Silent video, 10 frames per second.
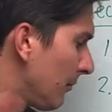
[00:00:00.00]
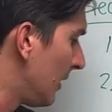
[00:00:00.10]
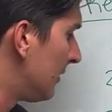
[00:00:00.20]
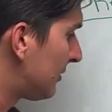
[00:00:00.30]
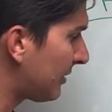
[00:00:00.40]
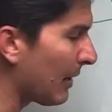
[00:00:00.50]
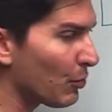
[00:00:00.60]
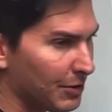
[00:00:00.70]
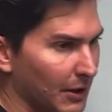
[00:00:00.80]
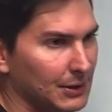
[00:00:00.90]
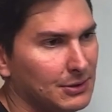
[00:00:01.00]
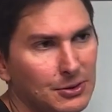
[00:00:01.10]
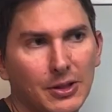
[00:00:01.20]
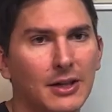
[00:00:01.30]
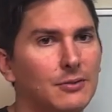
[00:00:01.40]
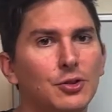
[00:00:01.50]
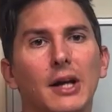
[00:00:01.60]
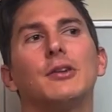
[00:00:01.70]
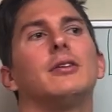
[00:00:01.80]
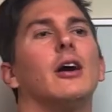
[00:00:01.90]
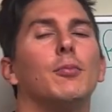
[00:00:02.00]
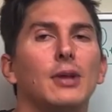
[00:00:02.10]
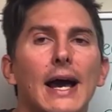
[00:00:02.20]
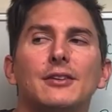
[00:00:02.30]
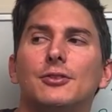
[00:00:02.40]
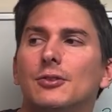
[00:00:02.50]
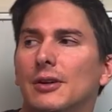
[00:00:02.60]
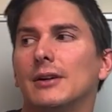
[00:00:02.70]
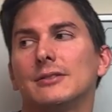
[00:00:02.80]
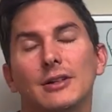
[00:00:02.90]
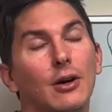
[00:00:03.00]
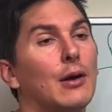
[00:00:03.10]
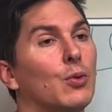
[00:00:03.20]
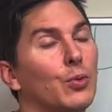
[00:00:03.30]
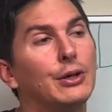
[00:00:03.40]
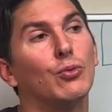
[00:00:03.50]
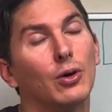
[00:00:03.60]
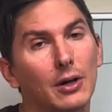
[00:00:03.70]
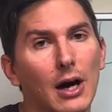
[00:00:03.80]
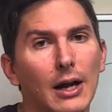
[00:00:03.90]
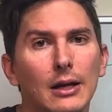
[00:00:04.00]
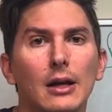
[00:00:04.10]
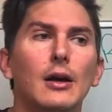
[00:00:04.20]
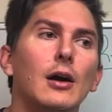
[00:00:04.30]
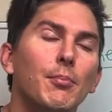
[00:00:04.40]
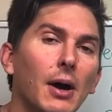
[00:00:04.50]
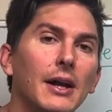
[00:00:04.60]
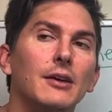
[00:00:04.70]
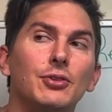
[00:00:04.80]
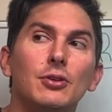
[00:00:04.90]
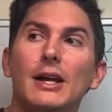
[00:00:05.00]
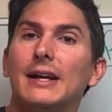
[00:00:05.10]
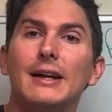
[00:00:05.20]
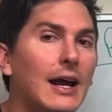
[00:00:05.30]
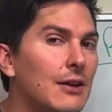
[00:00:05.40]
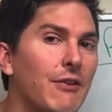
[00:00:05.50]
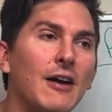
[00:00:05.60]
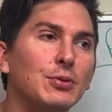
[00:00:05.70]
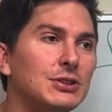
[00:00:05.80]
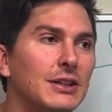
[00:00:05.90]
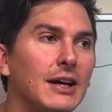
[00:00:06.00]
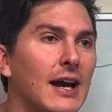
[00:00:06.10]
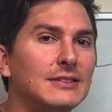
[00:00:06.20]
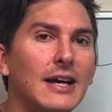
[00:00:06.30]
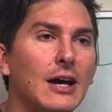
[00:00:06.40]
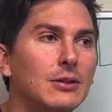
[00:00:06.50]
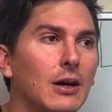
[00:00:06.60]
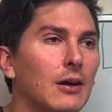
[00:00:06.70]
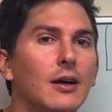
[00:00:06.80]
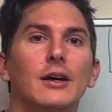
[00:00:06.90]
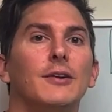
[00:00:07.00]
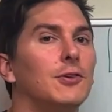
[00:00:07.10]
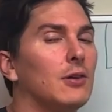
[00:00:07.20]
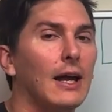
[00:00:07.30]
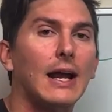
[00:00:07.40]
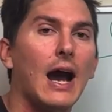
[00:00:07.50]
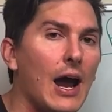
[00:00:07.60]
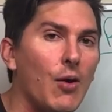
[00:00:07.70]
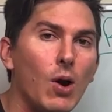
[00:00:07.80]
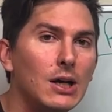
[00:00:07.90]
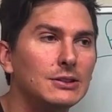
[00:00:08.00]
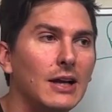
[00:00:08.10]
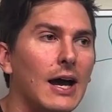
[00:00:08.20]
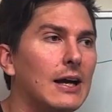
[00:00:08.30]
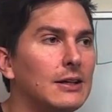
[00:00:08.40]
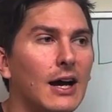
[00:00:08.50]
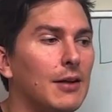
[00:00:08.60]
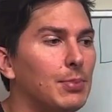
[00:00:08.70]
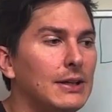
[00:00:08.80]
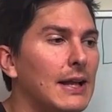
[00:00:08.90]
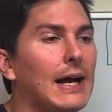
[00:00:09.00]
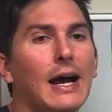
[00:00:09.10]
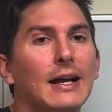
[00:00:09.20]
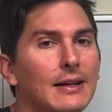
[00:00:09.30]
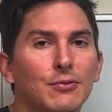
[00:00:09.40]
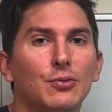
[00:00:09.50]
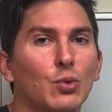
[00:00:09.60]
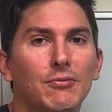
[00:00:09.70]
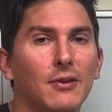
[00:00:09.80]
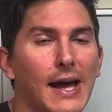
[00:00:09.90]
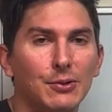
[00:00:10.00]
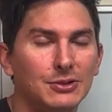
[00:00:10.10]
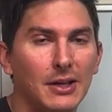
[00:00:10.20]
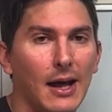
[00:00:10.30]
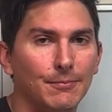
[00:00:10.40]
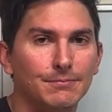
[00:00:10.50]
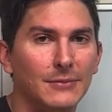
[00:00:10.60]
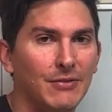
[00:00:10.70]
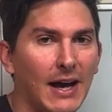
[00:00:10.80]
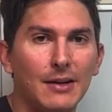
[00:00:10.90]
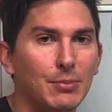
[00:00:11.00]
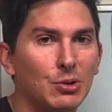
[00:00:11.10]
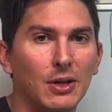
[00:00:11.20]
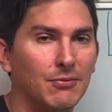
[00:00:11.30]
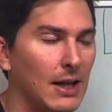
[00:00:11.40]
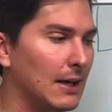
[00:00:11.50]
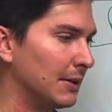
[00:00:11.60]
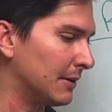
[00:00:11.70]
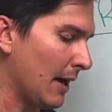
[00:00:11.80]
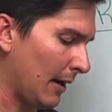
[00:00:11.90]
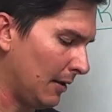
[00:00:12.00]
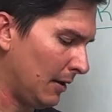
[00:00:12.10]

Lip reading: Same with this. You got a terrible attitude, they're going to say, all right, well, we can work on it. But if you're like 95% of guys out there, if you're like I was, I could not have been that guy that the red flag was at, if I had a big red flag like that.